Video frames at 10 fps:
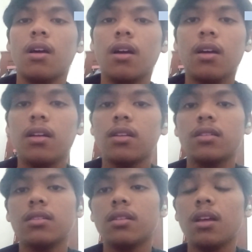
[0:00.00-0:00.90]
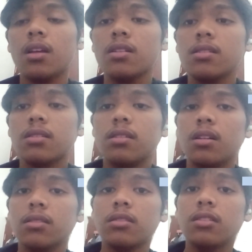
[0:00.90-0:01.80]
And next,
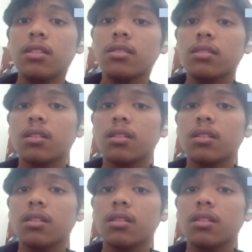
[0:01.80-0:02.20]
the third